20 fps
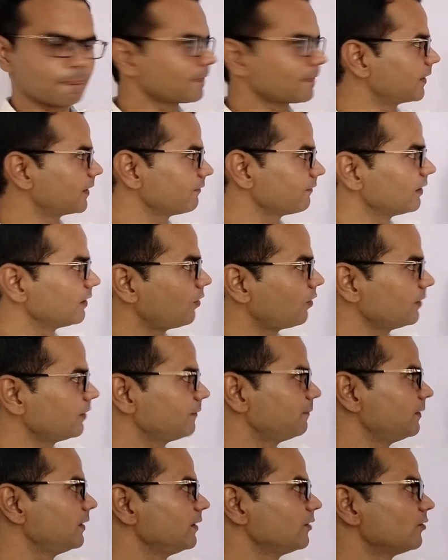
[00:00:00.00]
It will not
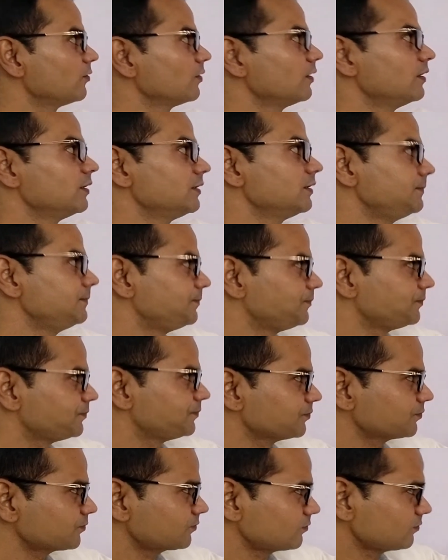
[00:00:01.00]
depend on the
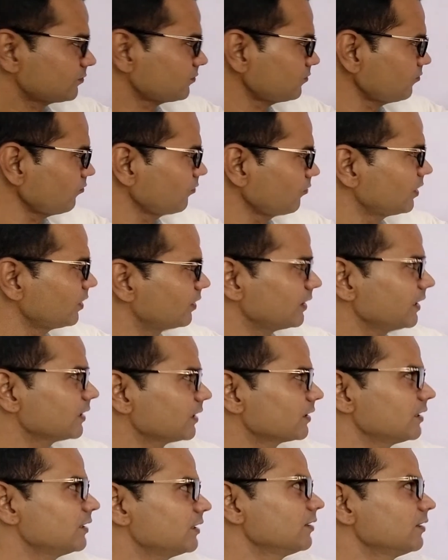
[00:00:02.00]

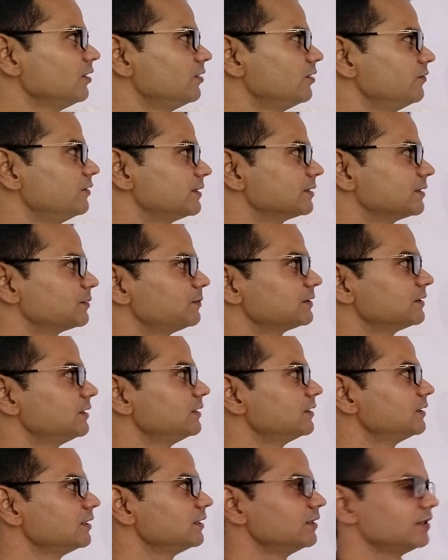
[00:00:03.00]
reactant which is
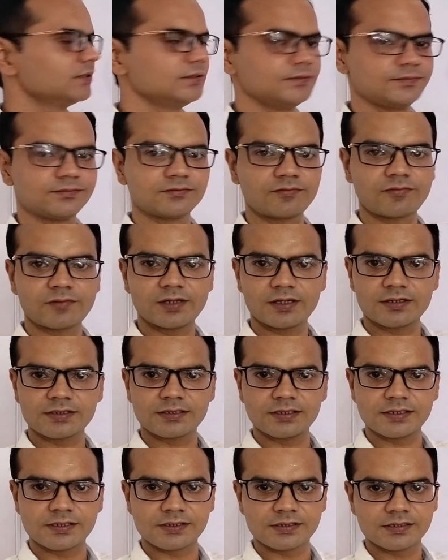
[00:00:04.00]
present in
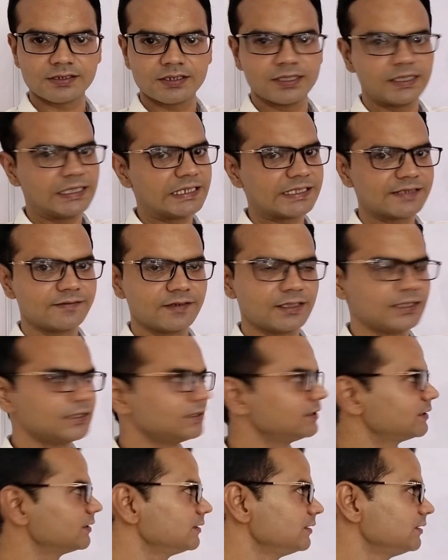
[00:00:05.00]
excess, as we
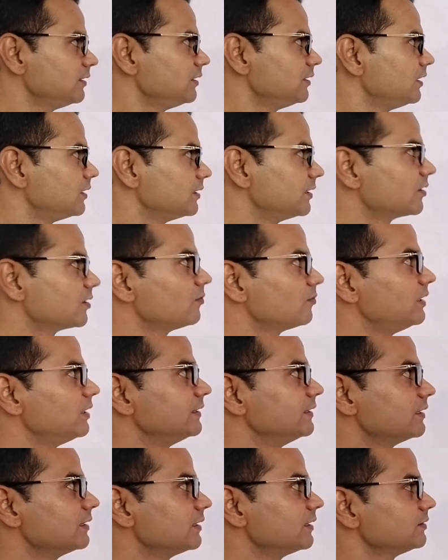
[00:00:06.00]
can't
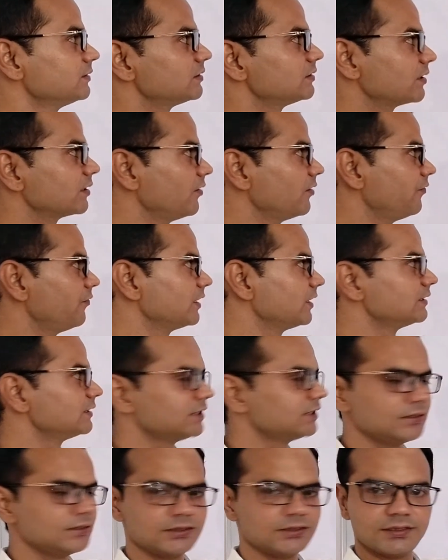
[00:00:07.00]
determine the significant
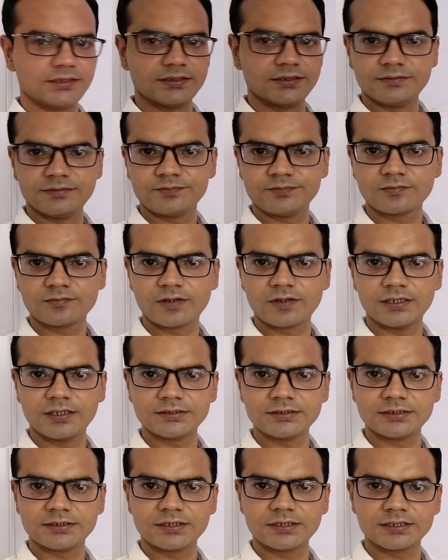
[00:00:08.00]
change in
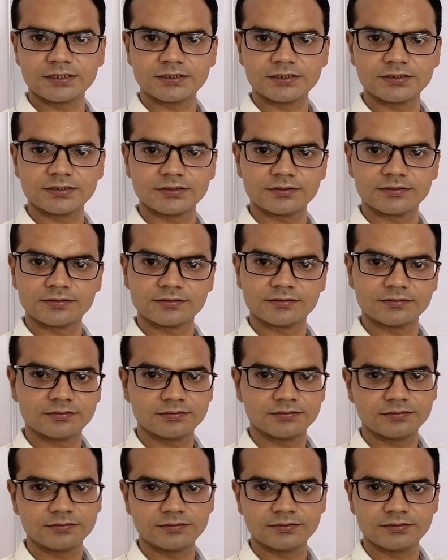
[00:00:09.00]
concentration.
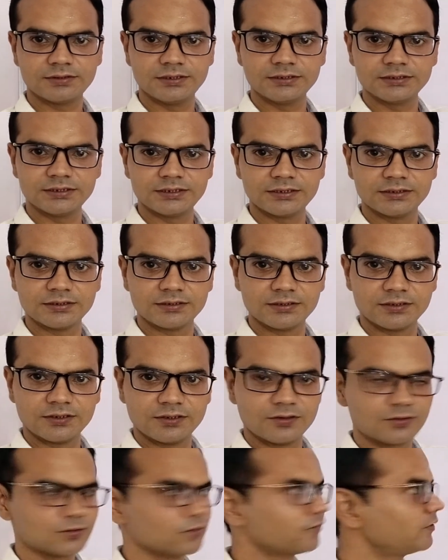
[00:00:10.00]
Easy.
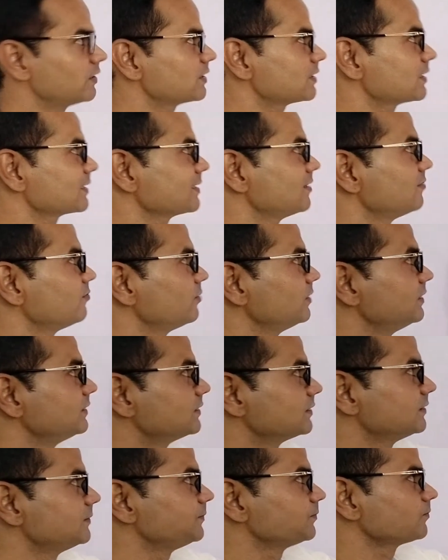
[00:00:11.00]
So first example is
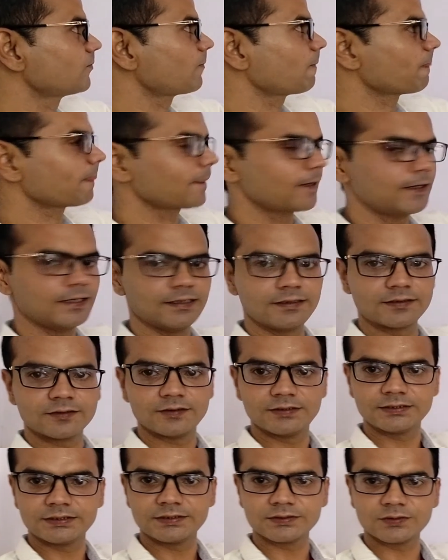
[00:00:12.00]
a
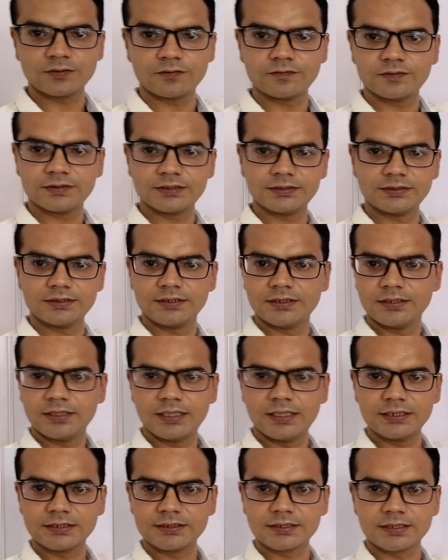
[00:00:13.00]
hydrolysis of
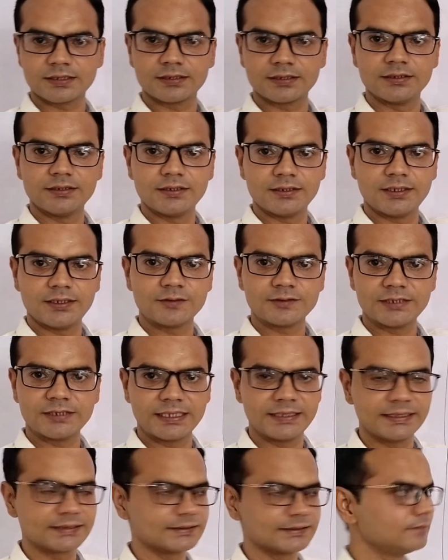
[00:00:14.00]
ester. Now
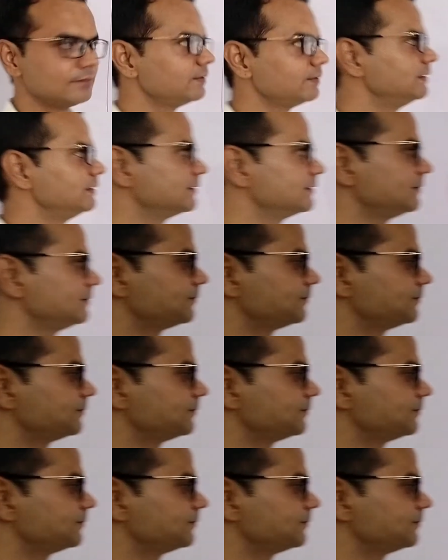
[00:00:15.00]
second example is